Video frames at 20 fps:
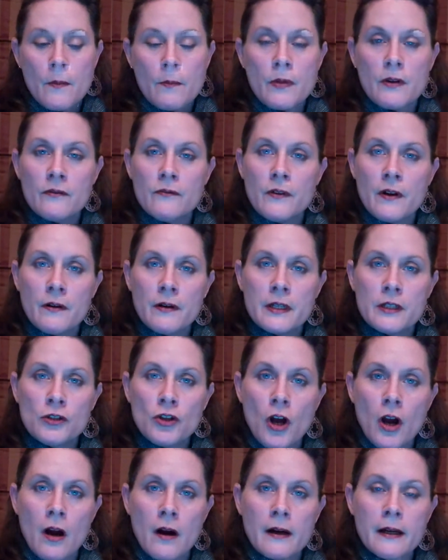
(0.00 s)
but very
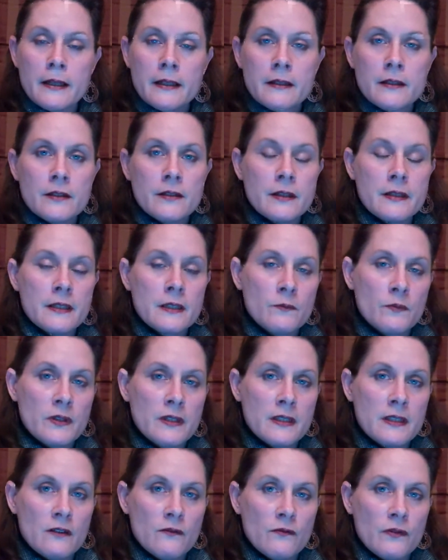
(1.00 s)
targeted to
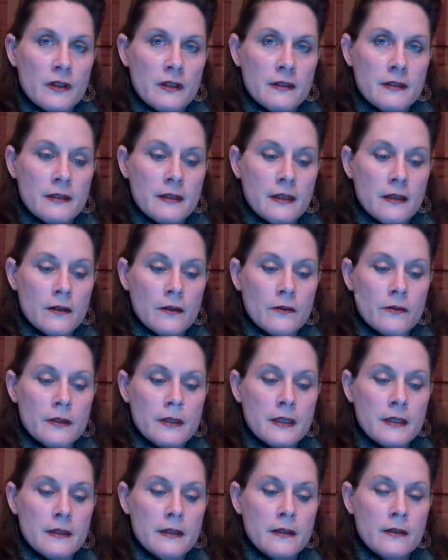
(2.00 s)
specific
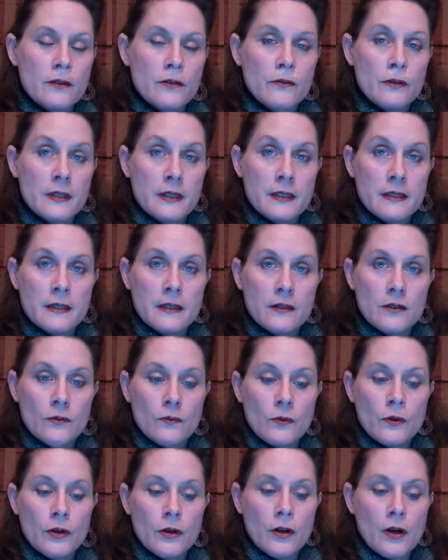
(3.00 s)
skills that the students need to
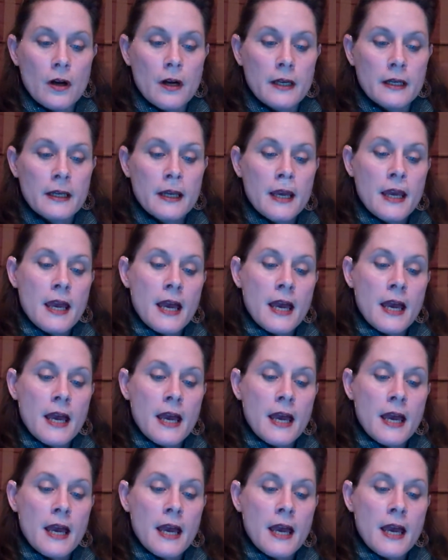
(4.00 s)
work on.